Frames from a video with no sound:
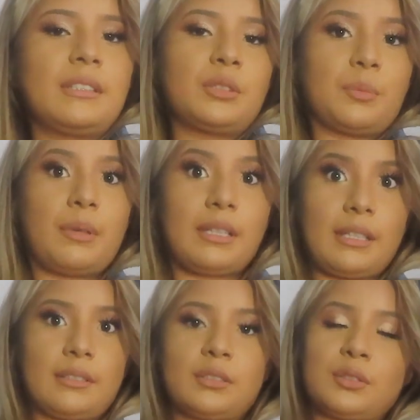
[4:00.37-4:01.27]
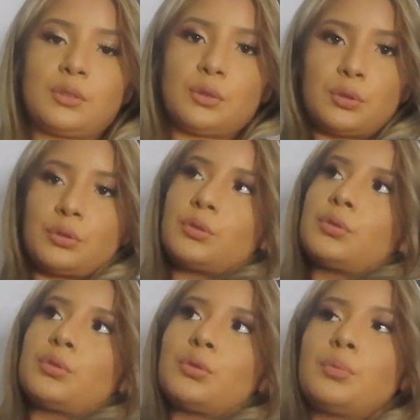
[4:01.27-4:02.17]
it to be like
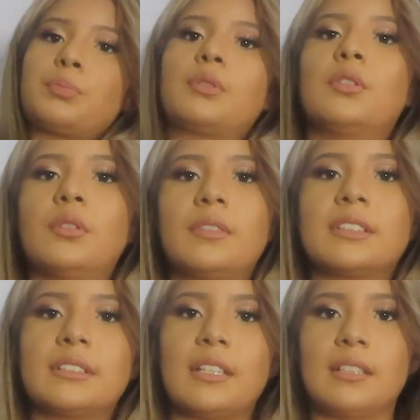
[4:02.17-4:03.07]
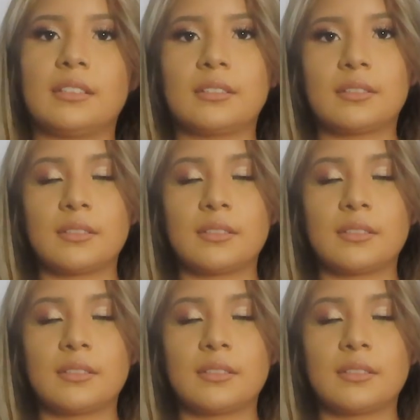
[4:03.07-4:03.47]
super oversized.